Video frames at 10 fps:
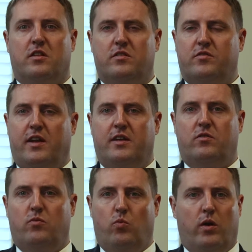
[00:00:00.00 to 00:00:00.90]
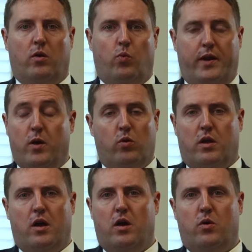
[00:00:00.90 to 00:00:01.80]
of the state where we don't
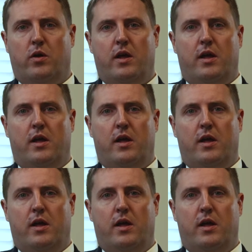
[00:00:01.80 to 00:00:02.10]
go.